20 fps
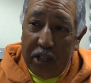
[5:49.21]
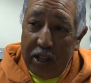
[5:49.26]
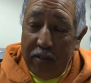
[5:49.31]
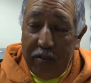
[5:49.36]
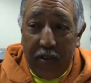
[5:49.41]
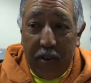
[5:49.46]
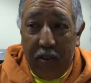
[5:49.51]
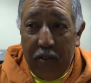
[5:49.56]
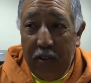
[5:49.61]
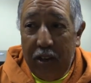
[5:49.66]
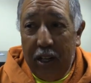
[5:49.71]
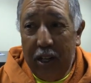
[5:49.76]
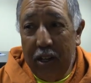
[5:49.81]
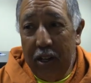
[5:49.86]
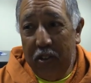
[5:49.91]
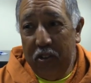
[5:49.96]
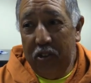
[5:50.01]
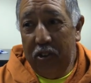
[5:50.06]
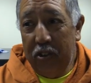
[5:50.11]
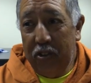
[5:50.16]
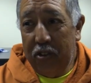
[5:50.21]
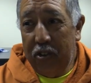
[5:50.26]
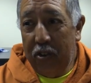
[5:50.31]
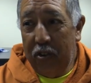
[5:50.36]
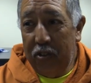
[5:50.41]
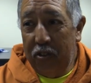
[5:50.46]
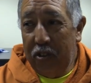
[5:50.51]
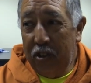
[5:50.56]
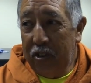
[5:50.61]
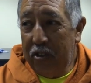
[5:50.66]
even though he lost 6-0
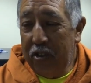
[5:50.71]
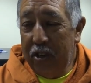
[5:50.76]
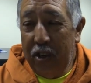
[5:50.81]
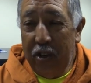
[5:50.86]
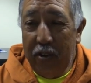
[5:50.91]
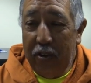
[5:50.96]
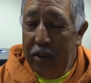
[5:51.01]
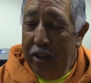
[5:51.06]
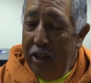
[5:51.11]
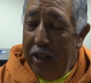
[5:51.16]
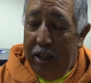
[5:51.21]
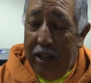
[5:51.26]
and 6-0.